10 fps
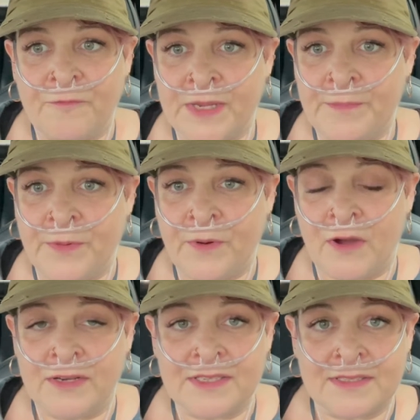people
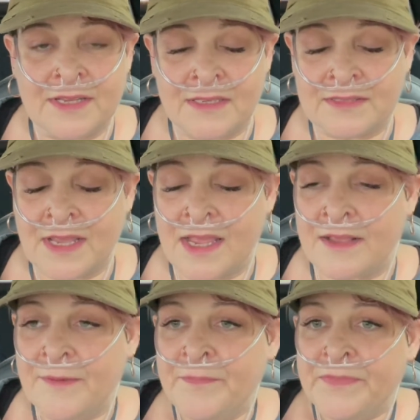aren't discussing,
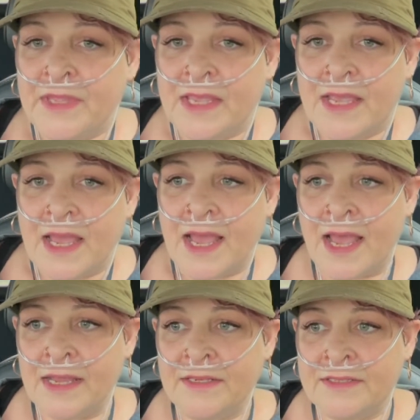
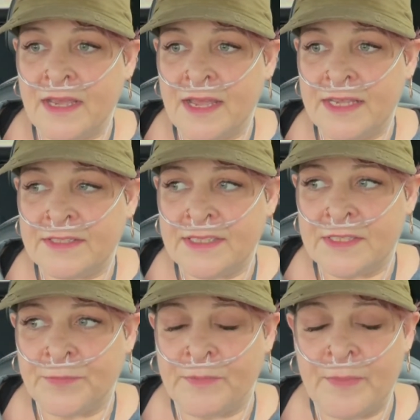and it's
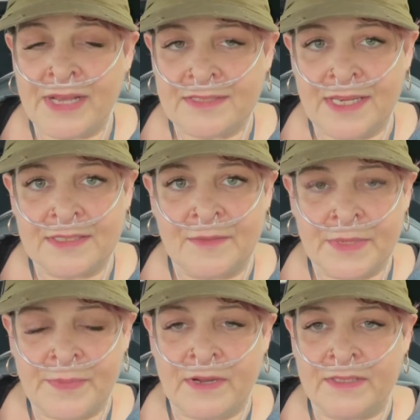problematic that
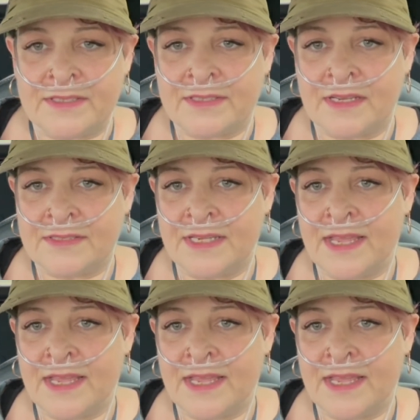people aren't discussing